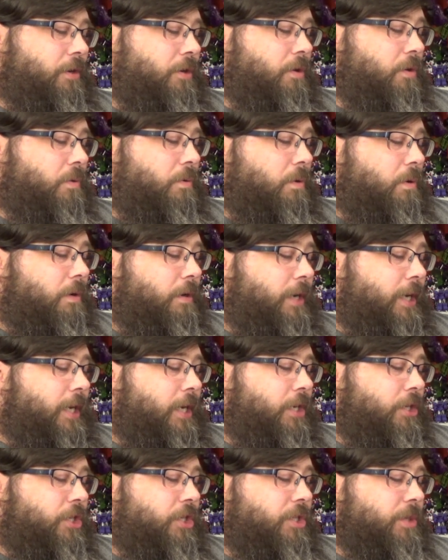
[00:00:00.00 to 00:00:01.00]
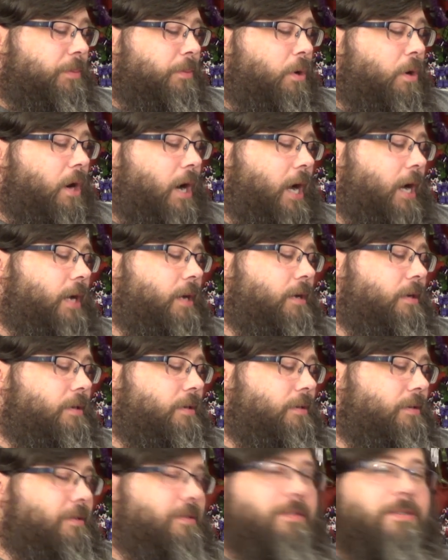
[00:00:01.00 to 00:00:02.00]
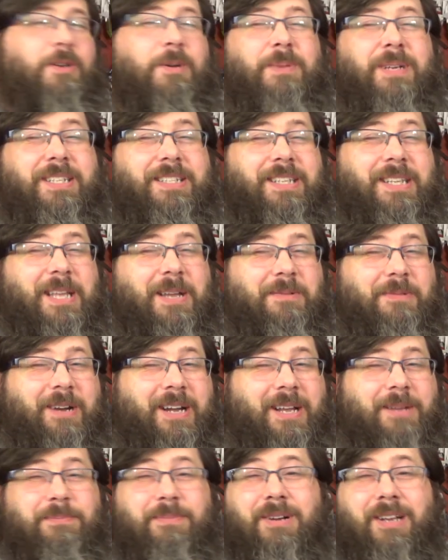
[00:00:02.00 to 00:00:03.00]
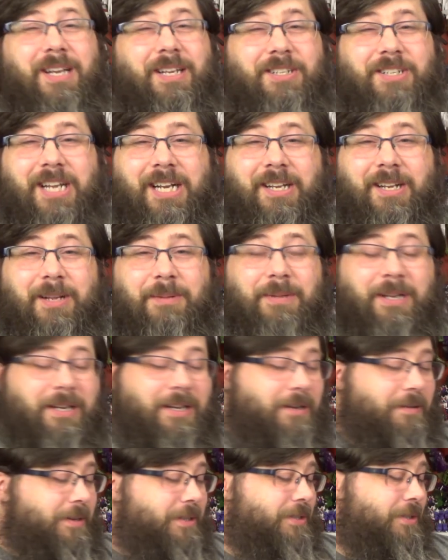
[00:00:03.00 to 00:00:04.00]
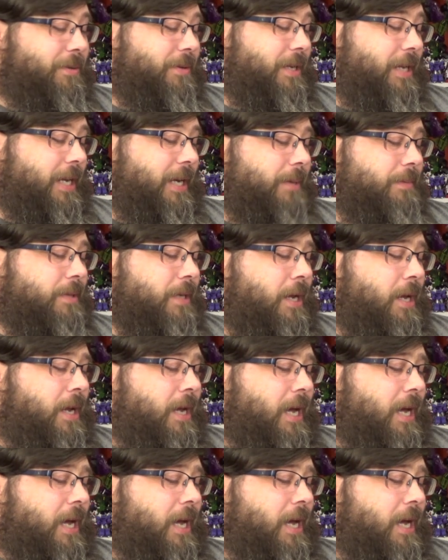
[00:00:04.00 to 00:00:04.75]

Yoroi Shishimaru. Hope I said that right. Probably jacked it up like I always do with names.